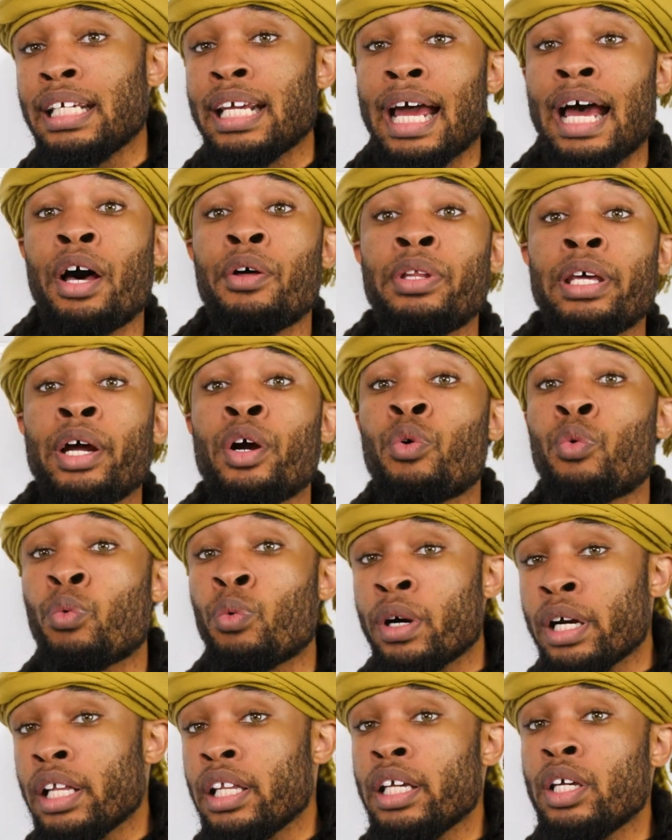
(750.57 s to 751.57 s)
how they're
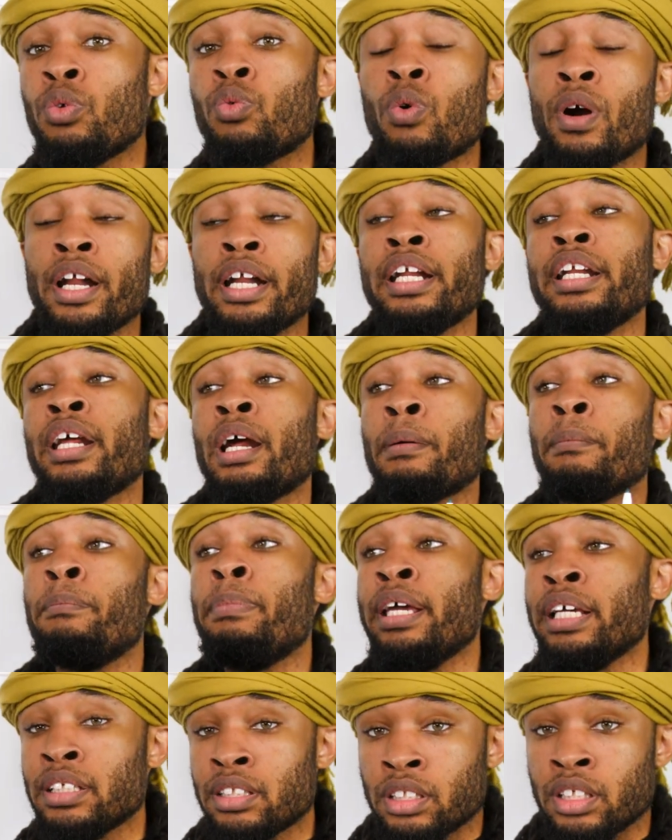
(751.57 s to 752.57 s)
really running their
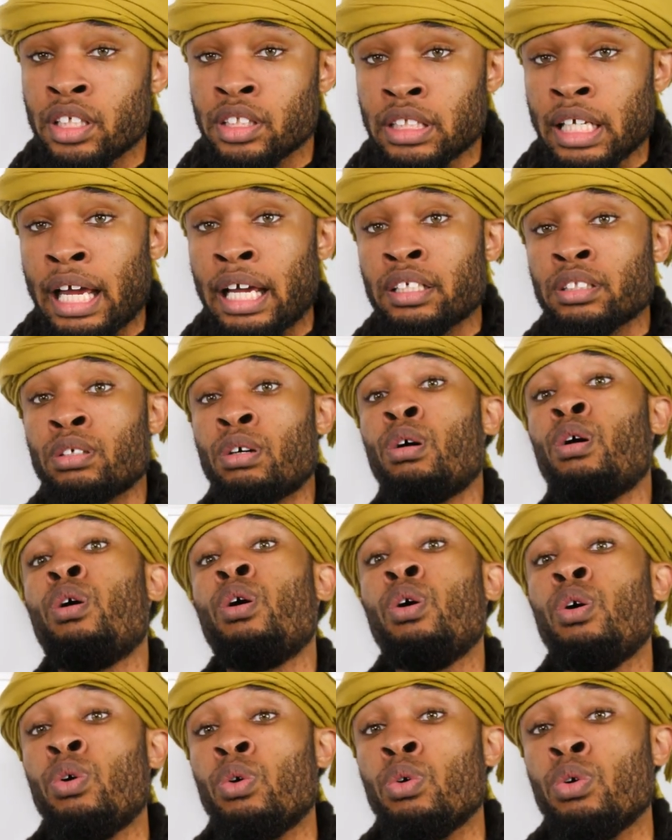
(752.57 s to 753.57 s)
business as a
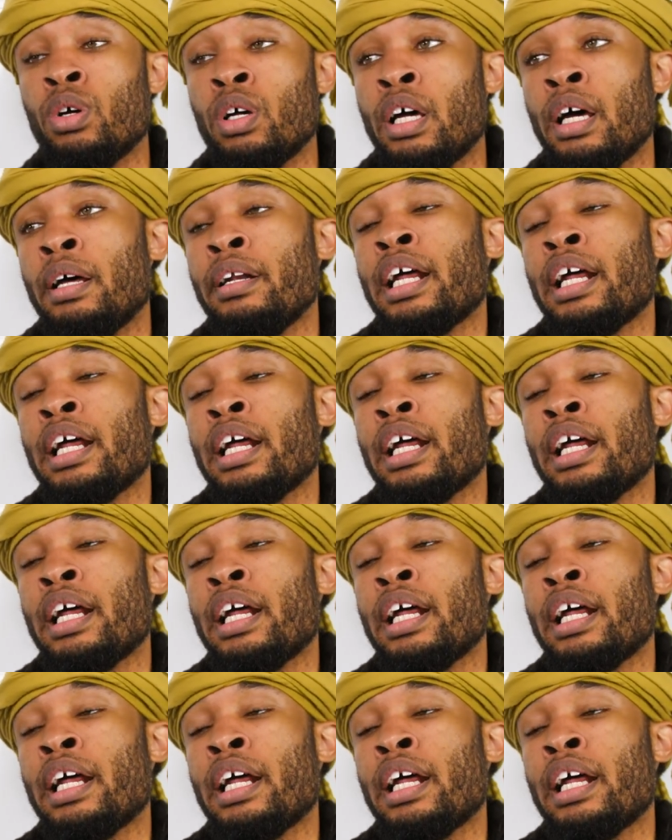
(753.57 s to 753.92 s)
whole.